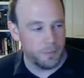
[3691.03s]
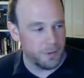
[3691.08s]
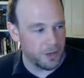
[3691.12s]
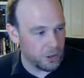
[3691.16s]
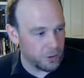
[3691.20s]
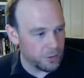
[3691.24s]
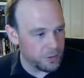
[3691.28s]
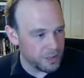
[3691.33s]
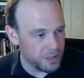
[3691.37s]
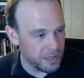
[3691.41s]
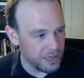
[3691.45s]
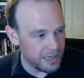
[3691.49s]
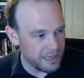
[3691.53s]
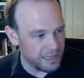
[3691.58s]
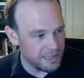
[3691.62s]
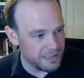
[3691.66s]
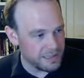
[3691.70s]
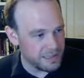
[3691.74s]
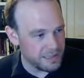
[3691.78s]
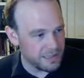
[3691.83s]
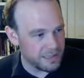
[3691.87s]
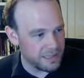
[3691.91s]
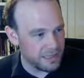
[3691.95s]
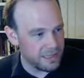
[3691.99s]
including a link
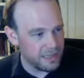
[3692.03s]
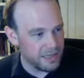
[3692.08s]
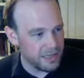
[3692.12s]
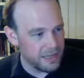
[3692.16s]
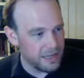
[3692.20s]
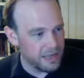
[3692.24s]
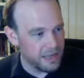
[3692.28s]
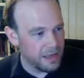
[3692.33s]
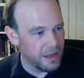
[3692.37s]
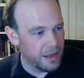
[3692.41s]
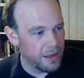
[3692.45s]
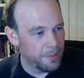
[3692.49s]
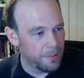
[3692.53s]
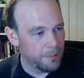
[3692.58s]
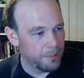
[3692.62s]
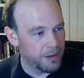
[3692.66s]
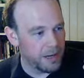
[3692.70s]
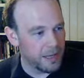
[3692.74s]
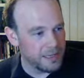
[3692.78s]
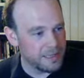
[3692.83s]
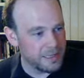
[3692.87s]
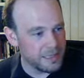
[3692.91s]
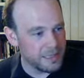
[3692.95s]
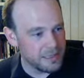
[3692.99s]
to the
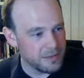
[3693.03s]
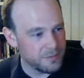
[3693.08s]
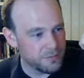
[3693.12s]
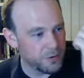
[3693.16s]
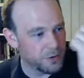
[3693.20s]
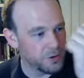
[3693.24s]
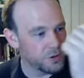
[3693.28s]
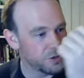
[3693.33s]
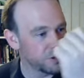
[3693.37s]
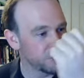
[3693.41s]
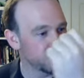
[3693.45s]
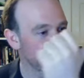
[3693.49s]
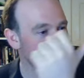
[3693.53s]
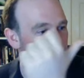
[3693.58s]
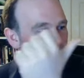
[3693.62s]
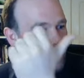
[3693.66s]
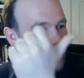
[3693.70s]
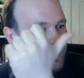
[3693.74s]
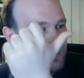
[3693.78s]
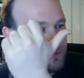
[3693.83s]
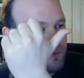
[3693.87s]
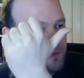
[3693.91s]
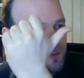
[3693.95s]
playtest version of